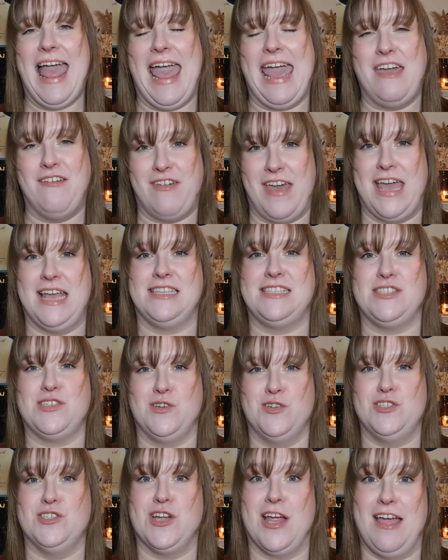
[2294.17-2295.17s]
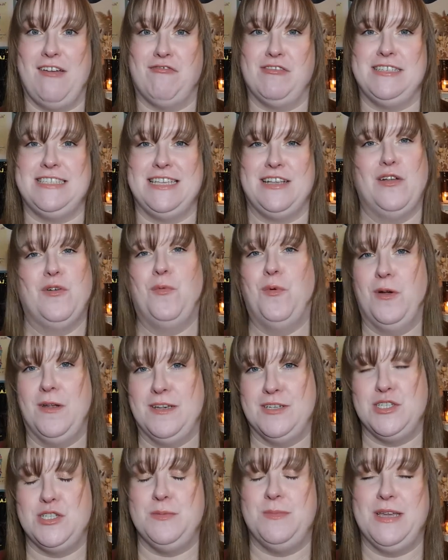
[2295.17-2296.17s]
a vest under every single
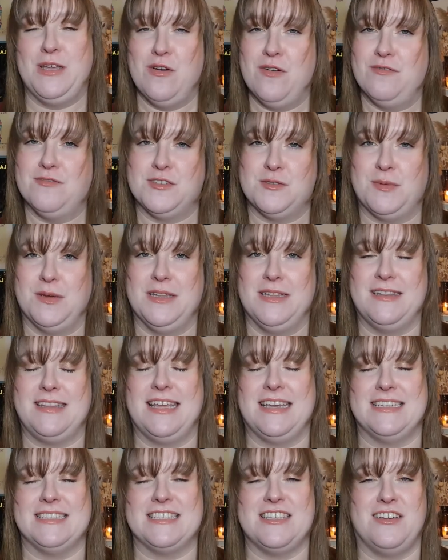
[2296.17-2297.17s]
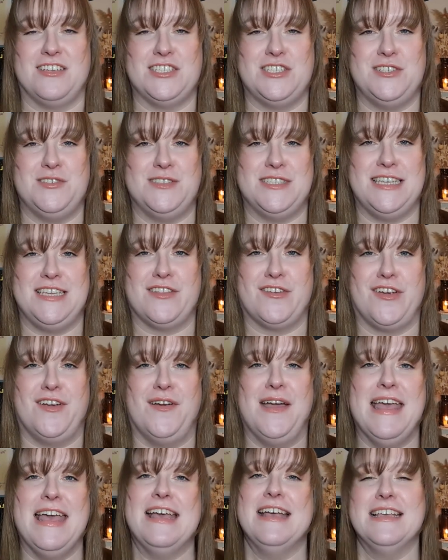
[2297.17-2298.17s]
one to be comfortable that it's not too see-through
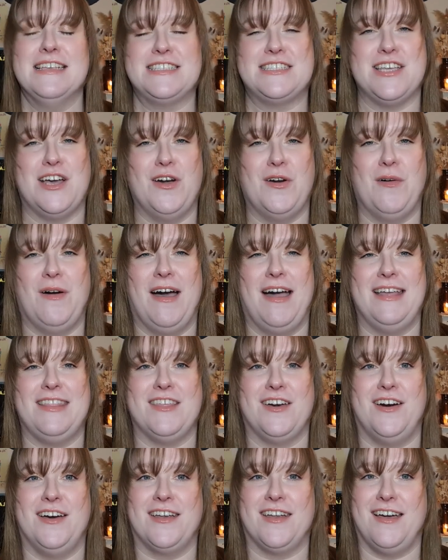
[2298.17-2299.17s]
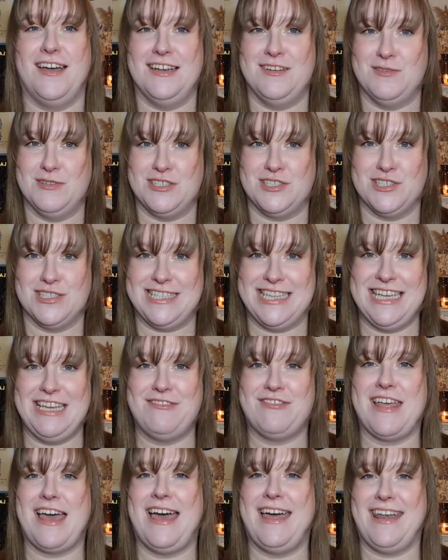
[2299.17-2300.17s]
so I thought I would just
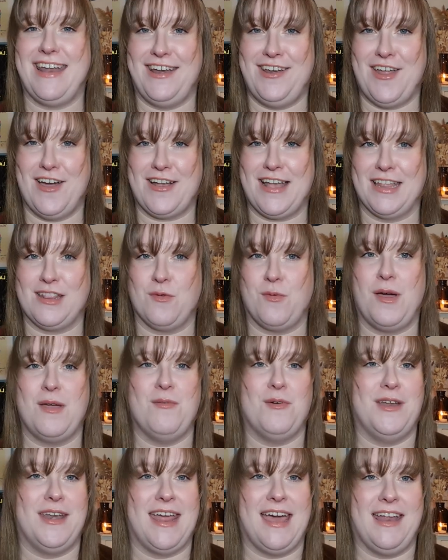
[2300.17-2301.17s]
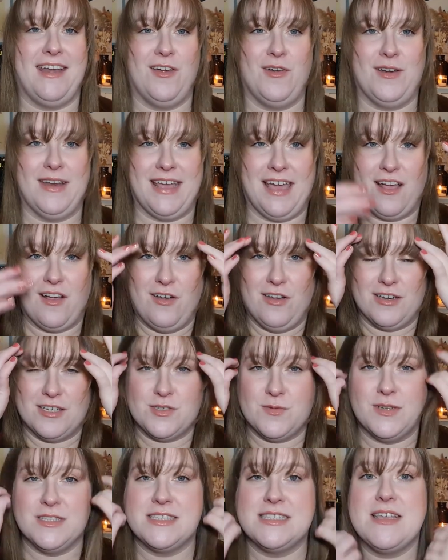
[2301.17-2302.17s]
leave that and not get the white one and only get
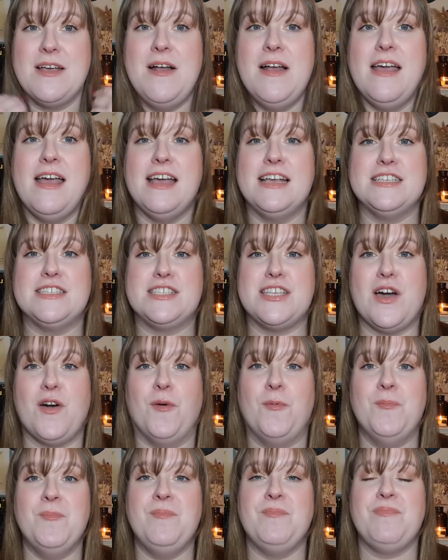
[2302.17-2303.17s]
coloured ones so